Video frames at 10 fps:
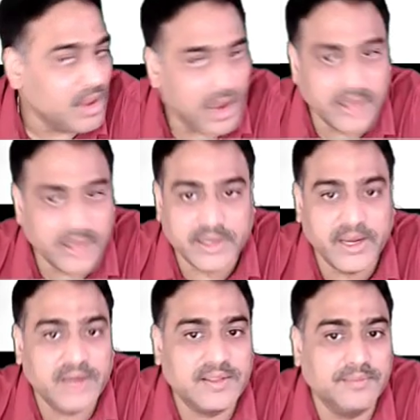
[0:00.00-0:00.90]
I
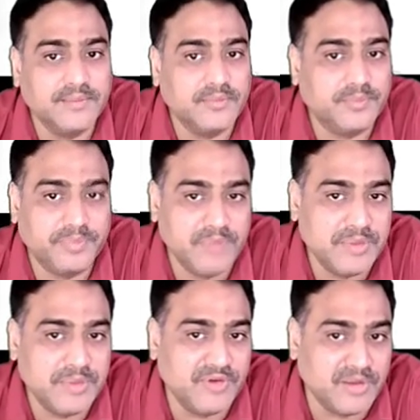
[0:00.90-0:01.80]
create them
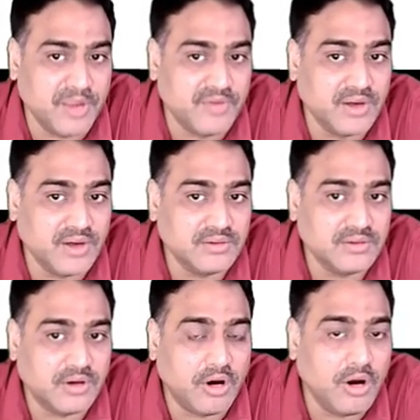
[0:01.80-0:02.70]
maybe one by one,
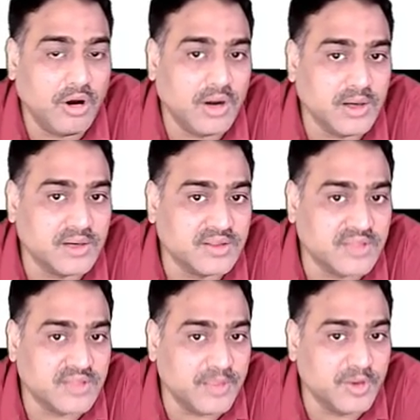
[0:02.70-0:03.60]
all under the
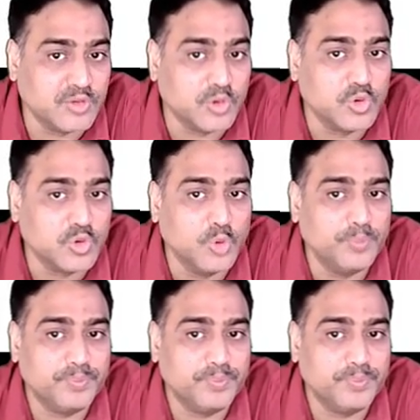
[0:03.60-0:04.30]
same resource group.